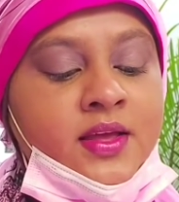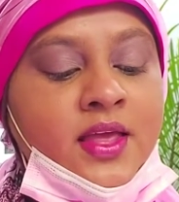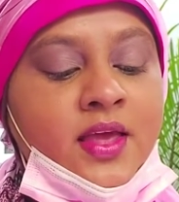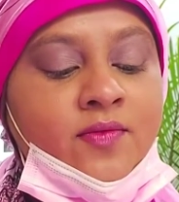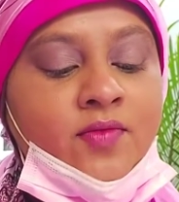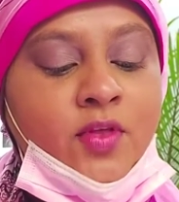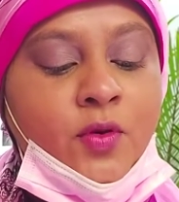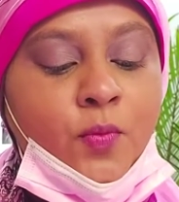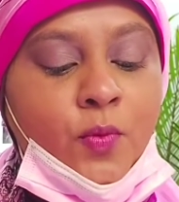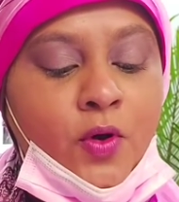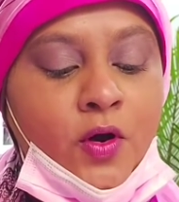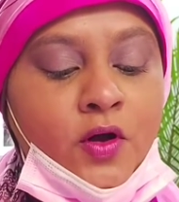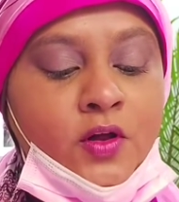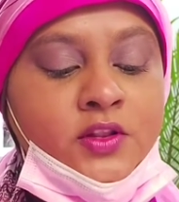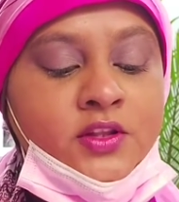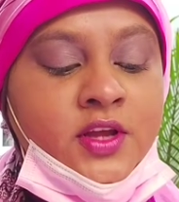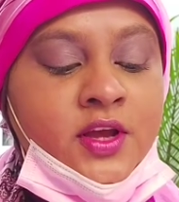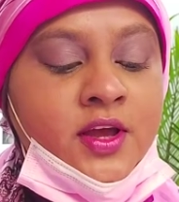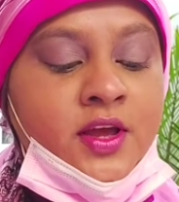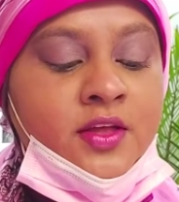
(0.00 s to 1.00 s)
Give the
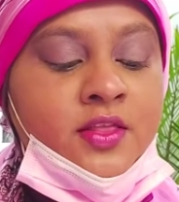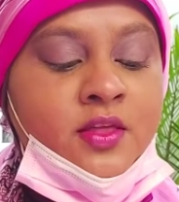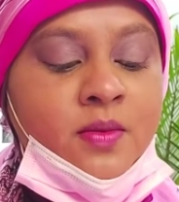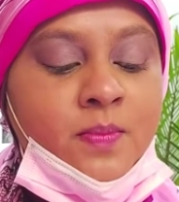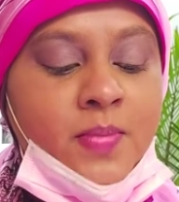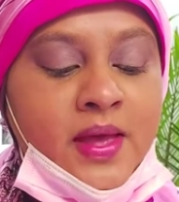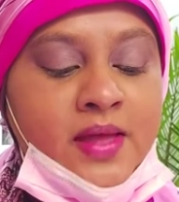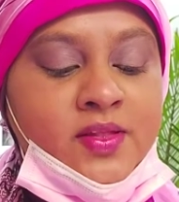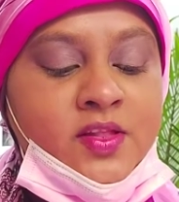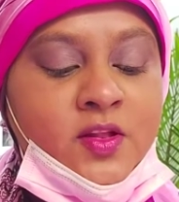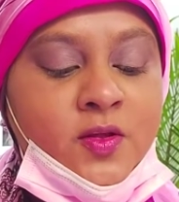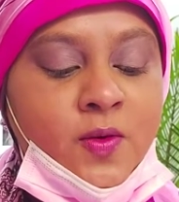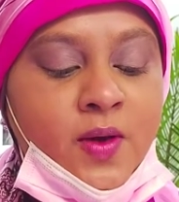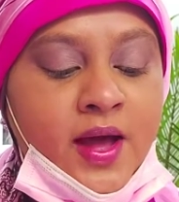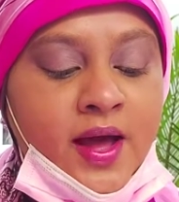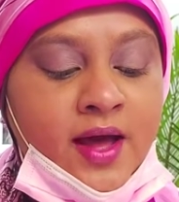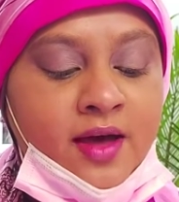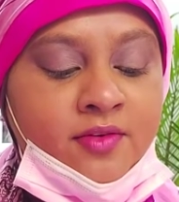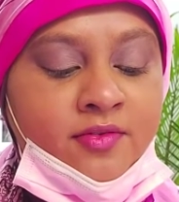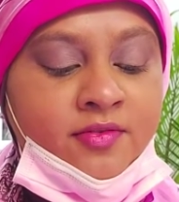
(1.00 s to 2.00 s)
world the best you
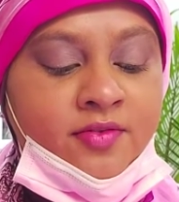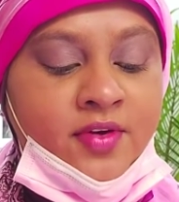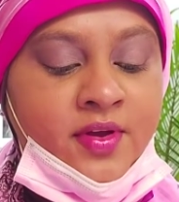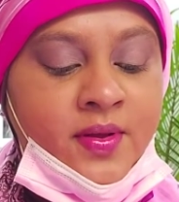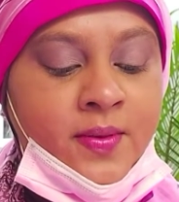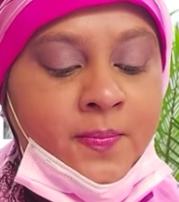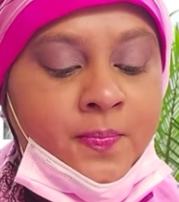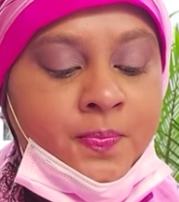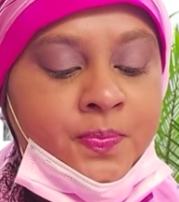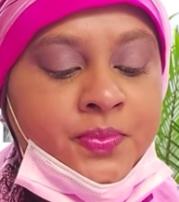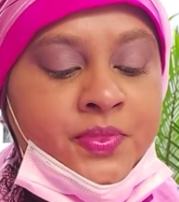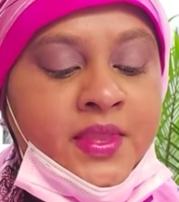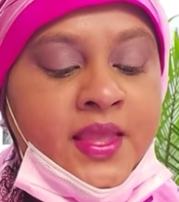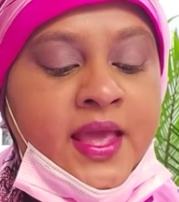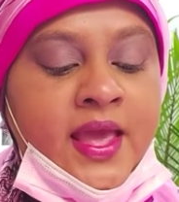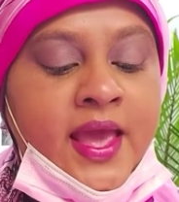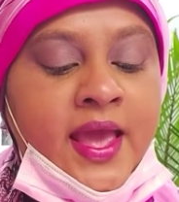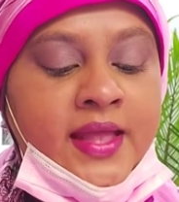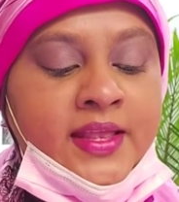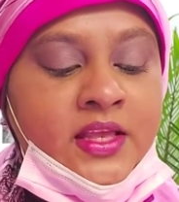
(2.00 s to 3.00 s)
have,
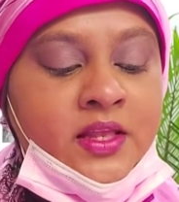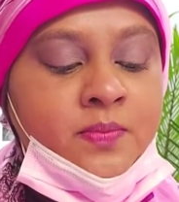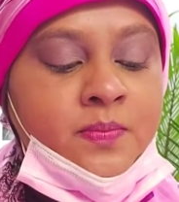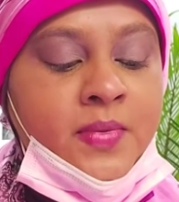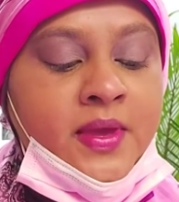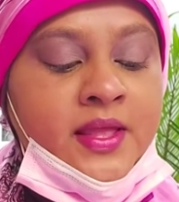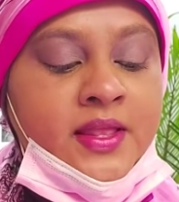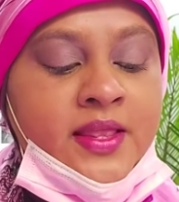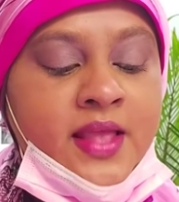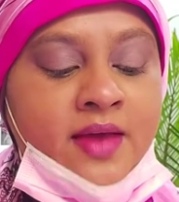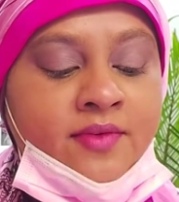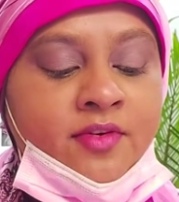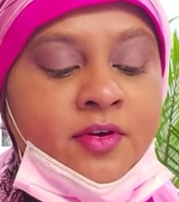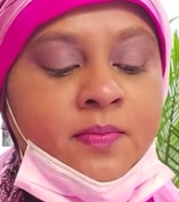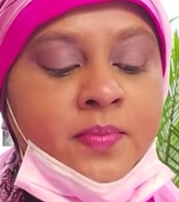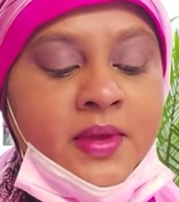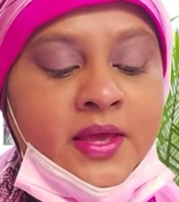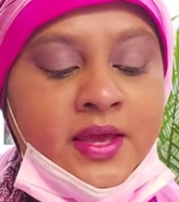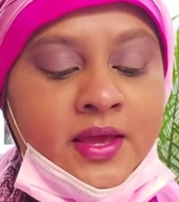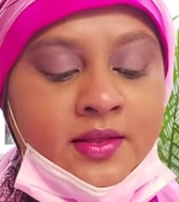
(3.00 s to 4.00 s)
and it may never
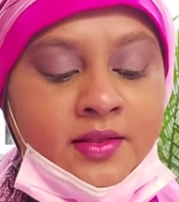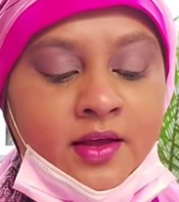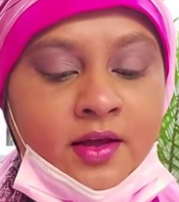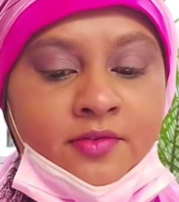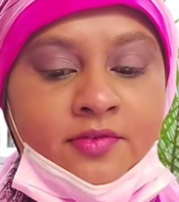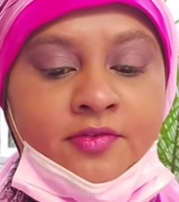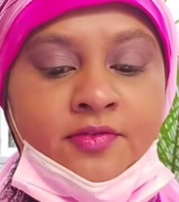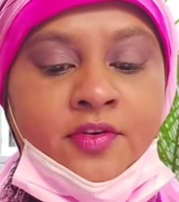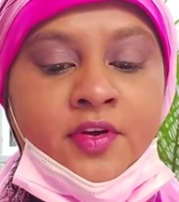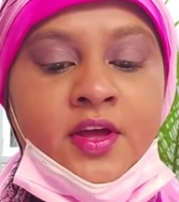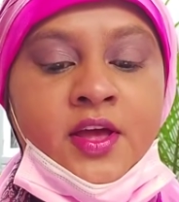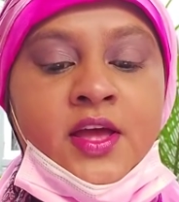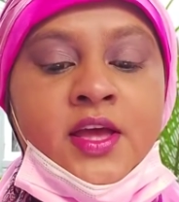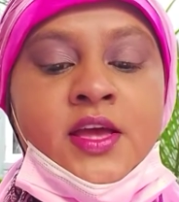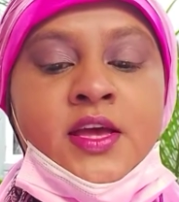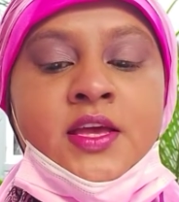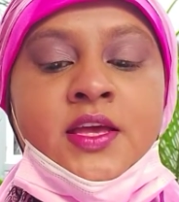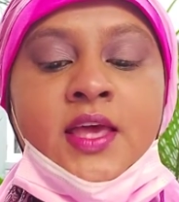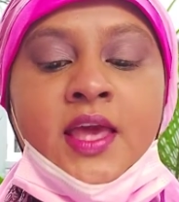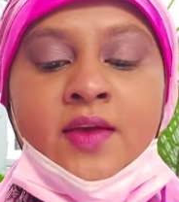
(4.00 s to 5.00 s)
be enough.
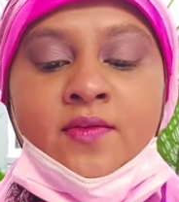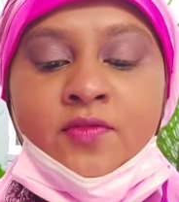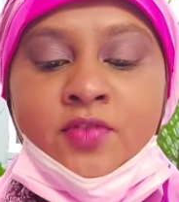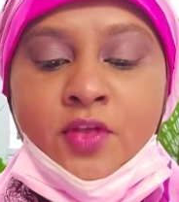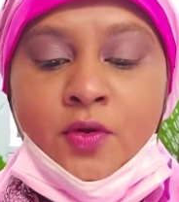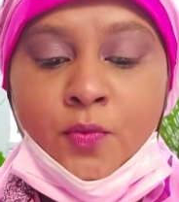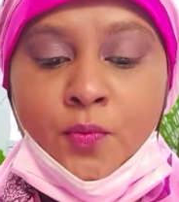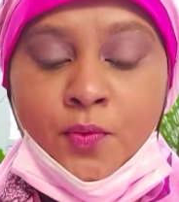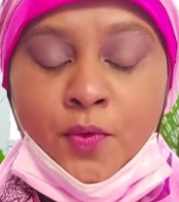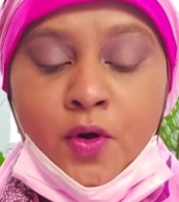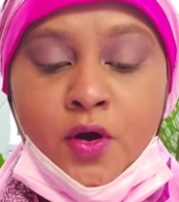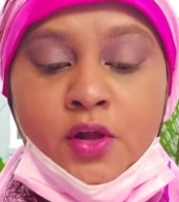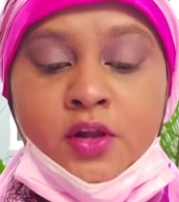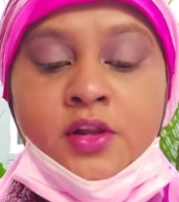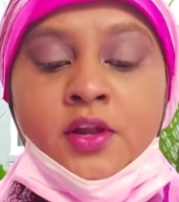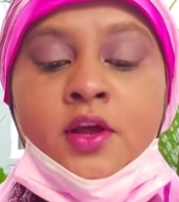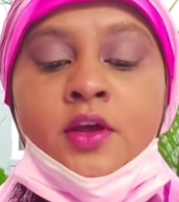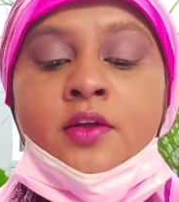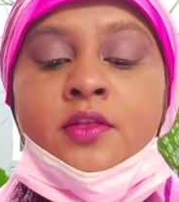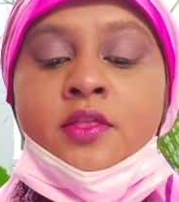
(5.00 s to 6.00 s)
Give the
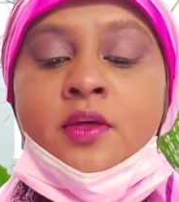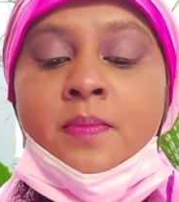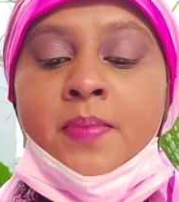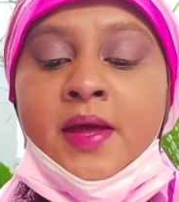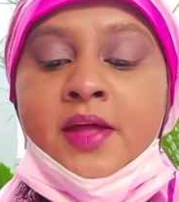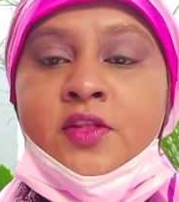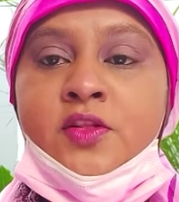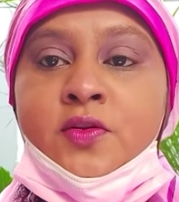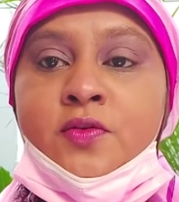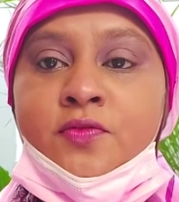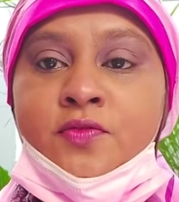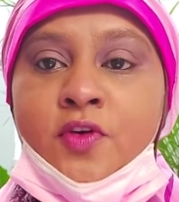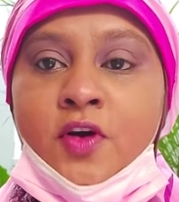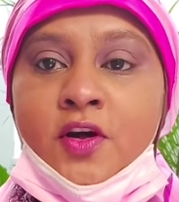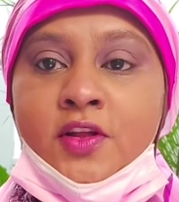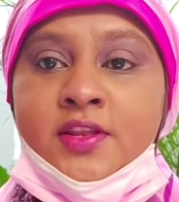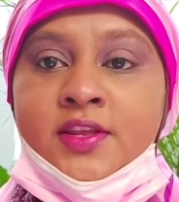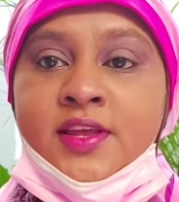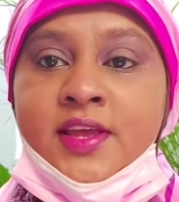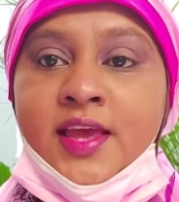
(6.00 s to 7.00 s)
world the best you've
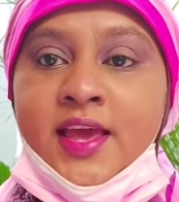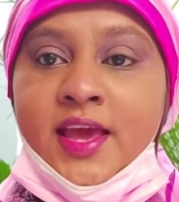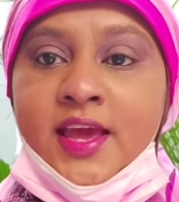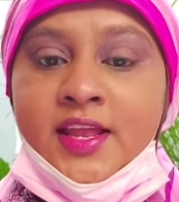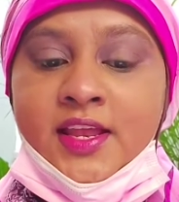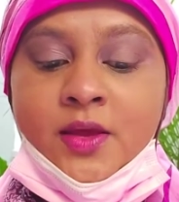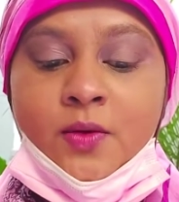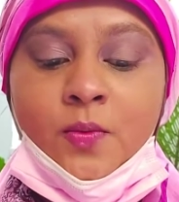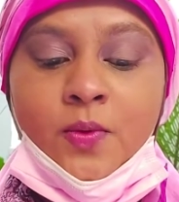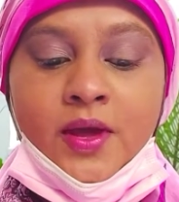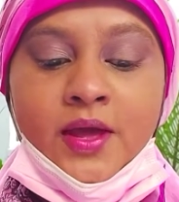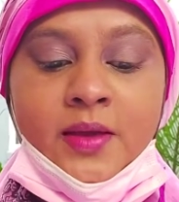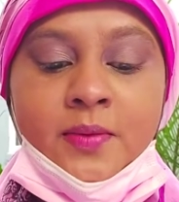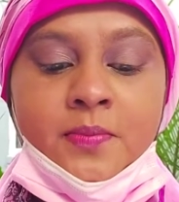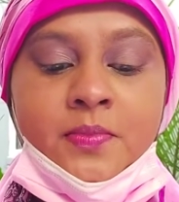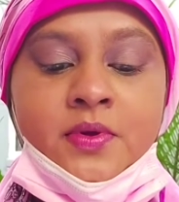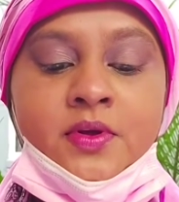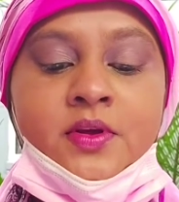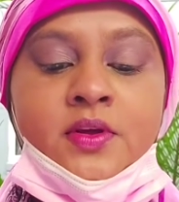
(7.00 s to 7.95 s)
got anyway.